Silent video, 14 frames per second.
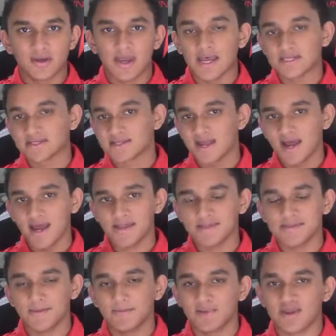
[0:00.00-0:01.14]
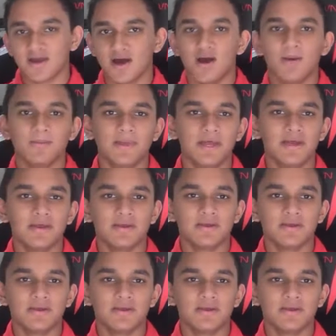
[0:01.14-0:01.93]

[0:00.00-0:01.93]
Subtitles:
has signed to become